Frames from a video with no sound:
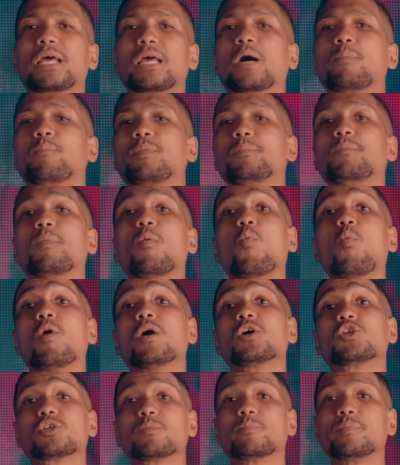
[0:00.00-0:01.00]
young people
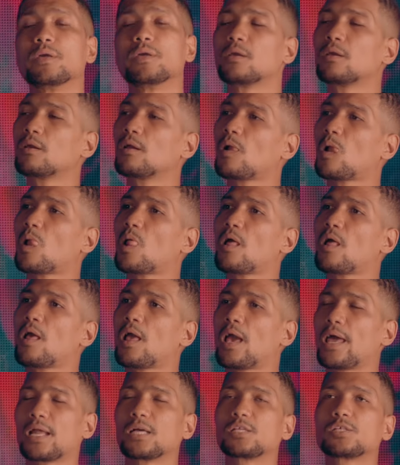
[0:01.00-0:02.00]
worshiping
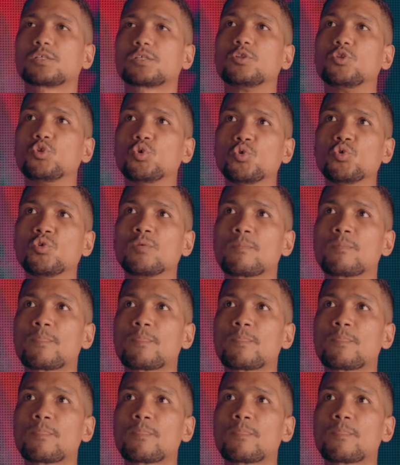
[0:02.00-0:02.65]
and i just knew